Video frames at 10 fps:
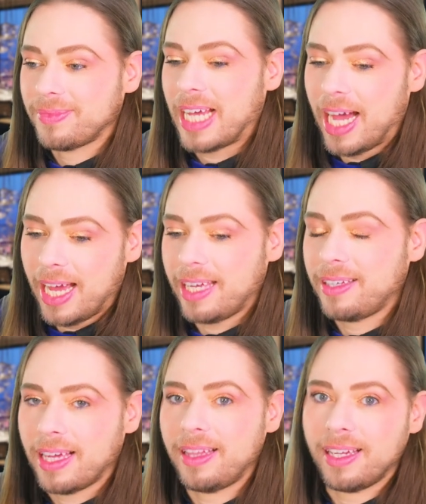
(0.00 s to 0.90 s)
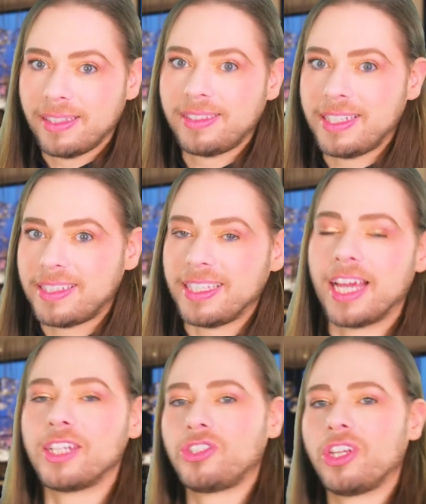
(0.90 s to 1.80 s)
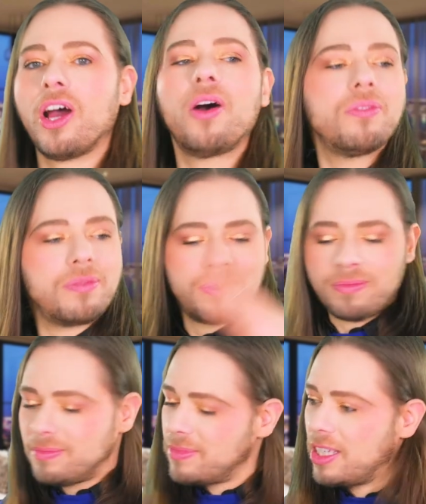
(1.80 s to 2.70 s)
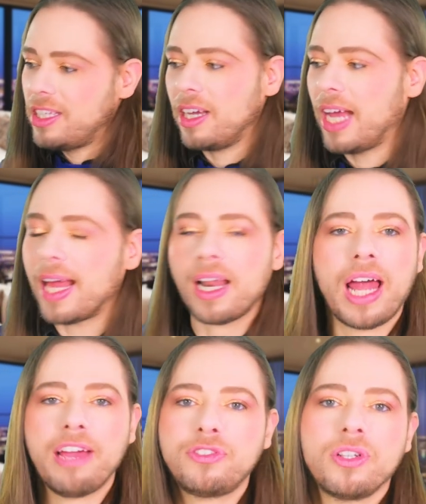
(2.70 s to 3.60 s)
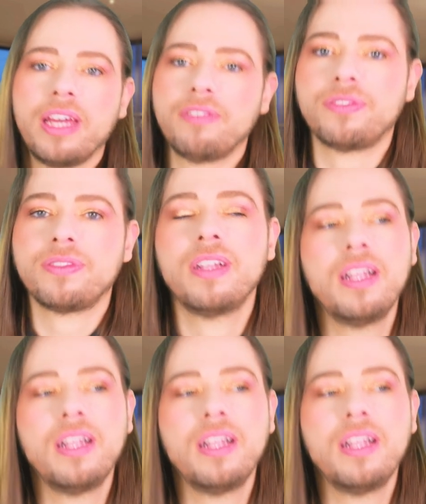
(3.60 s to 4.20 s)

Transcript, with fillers: I and then TCH. You know, you got a life to live.